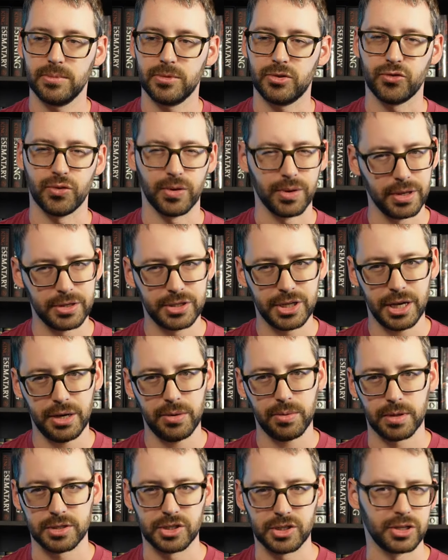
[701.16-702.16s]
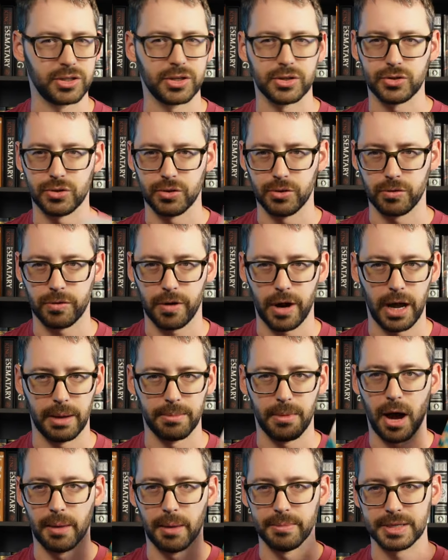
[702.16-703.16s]
trilogy. Just a true
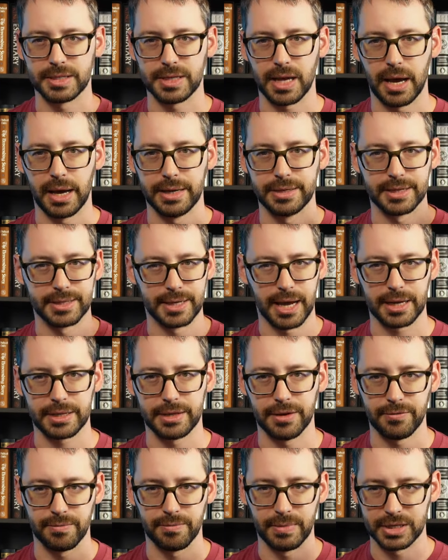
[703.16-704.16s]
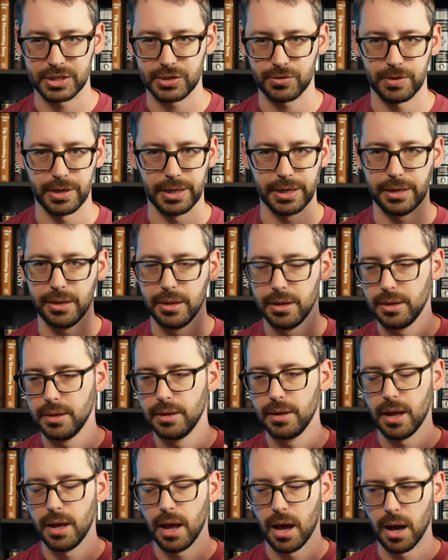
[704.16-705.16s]
crime, homicide, detective, mystery,
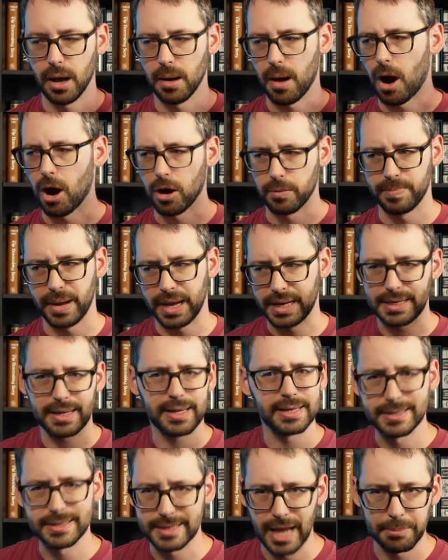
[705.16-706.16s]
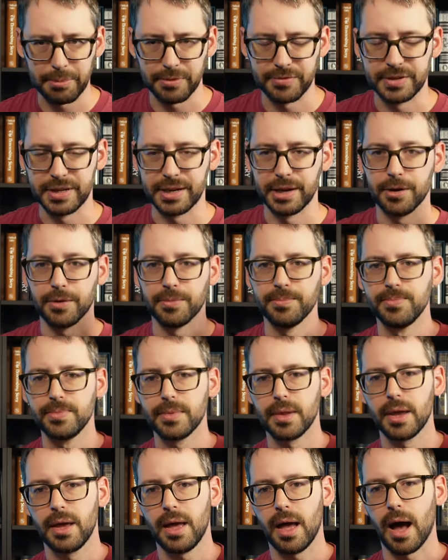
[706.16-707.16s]
hard-baked type of deal.
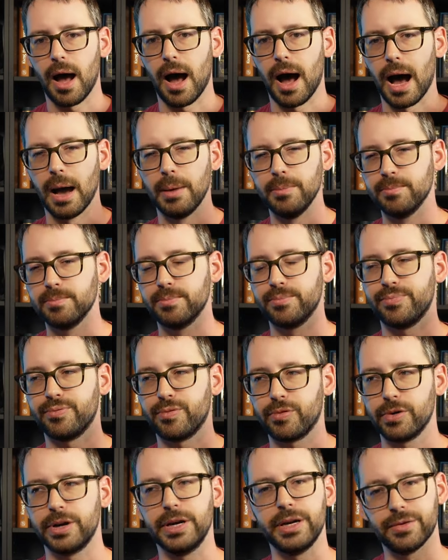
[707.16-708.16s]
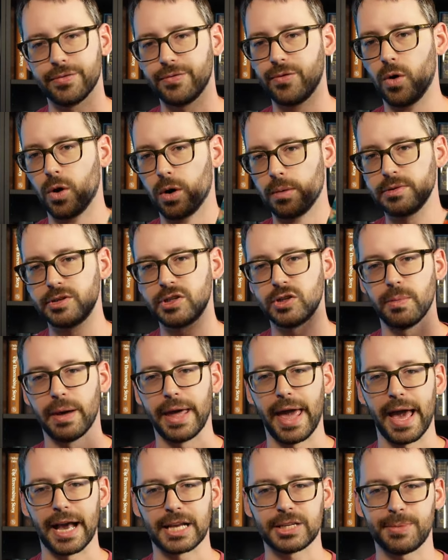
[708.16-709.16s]
I'm pre-informed, so
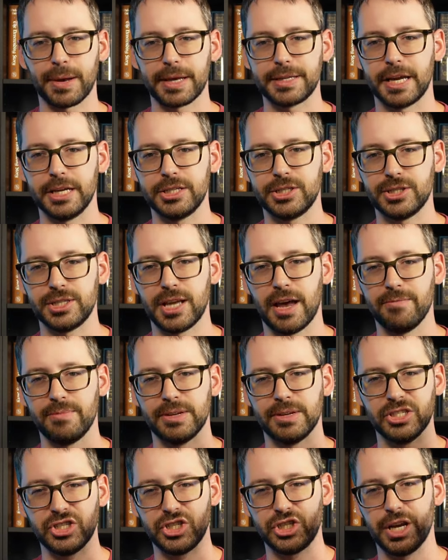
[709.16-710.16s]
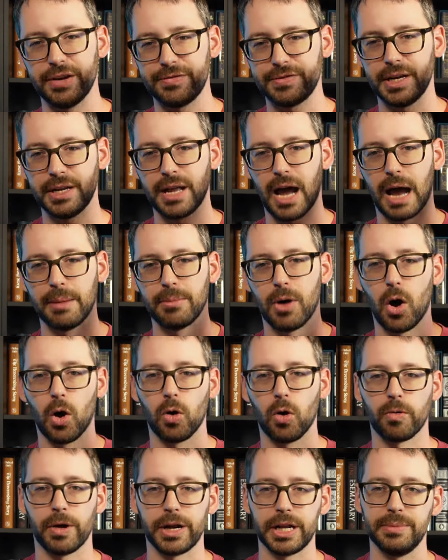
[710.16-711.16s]
my expectations have been shifted. I'm
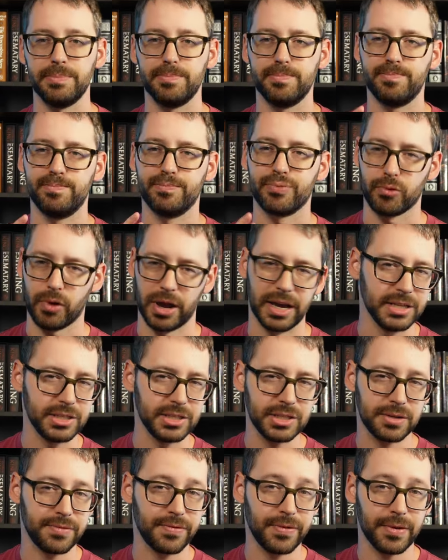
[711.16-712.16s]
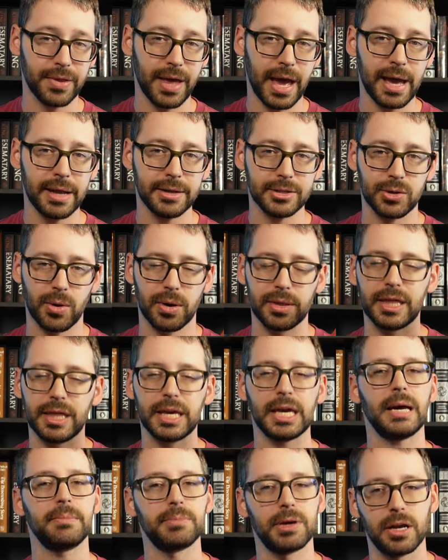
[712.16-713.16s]
already braced for that, so I
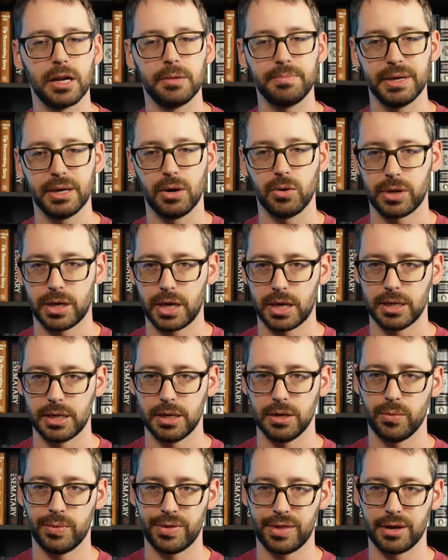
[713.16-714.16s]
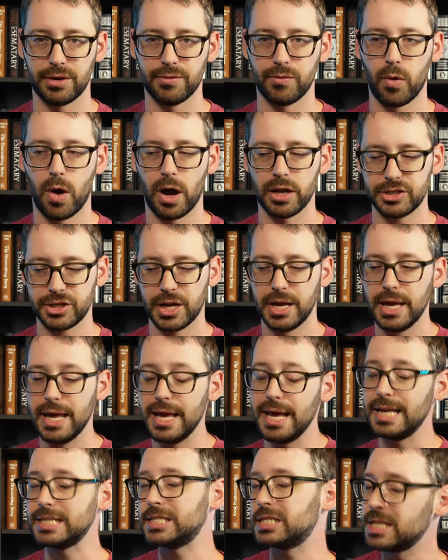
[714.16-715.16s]
think I'm going to be okay here with End of Watch.
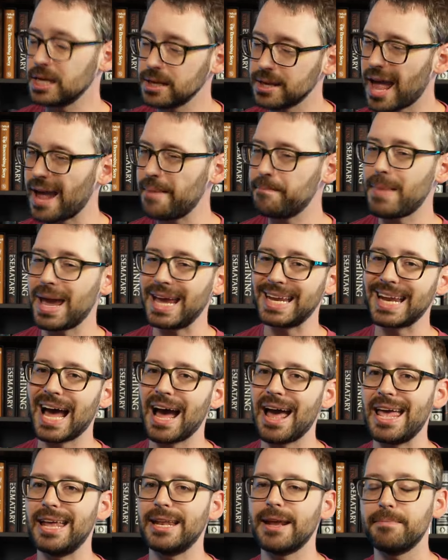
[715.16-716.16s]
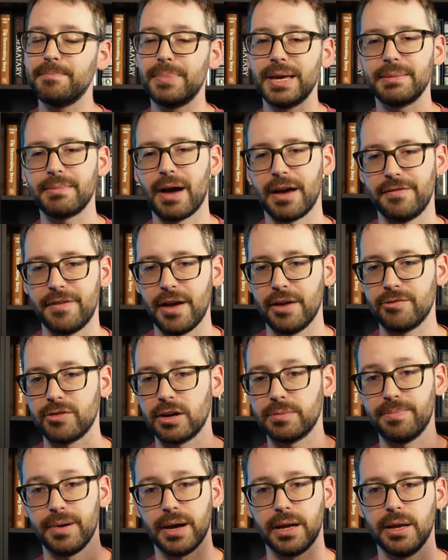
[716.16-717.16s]
It still may not end up being my
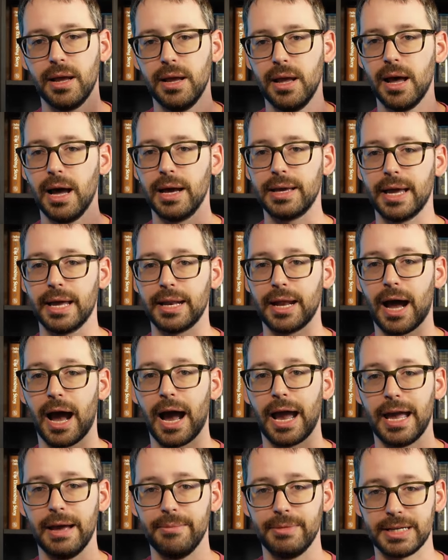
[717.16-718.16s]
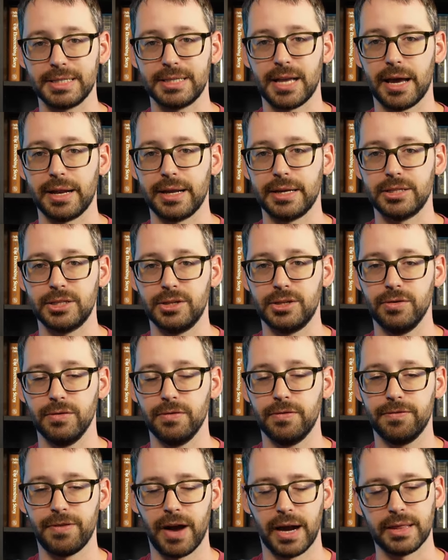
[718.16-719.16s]
favorite, but again, I am excited to
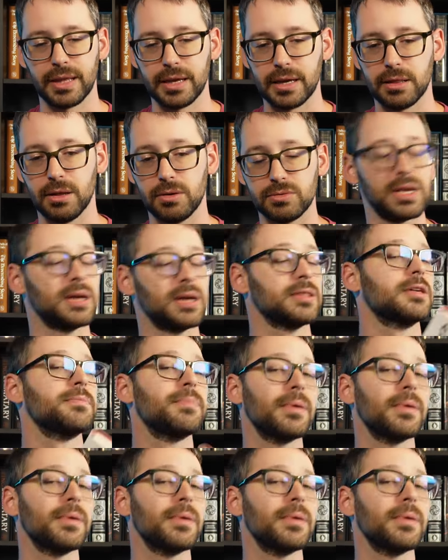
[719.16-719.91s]
finally close out the